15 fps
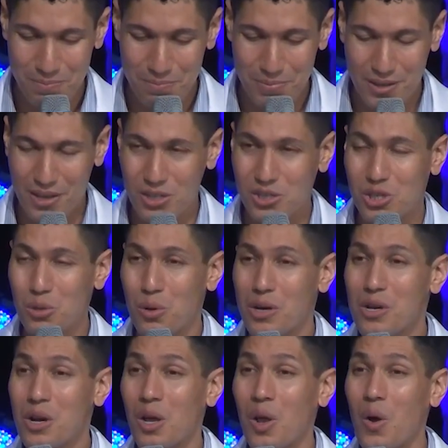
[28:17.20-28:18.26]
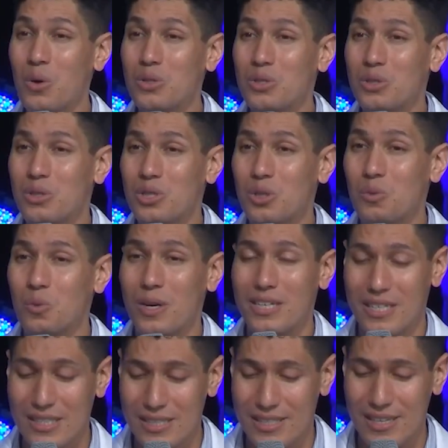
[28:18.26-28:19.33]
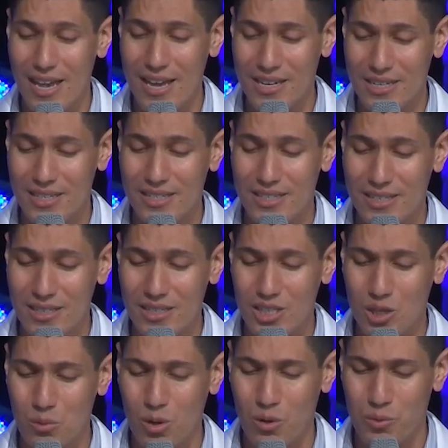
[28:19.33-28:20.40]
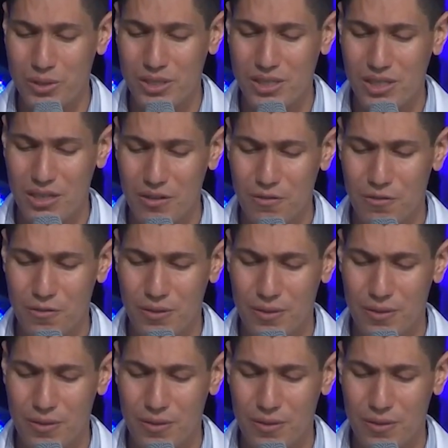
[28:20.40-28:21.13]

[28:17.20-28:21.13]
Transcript: Because you are closer to what He said you will receive.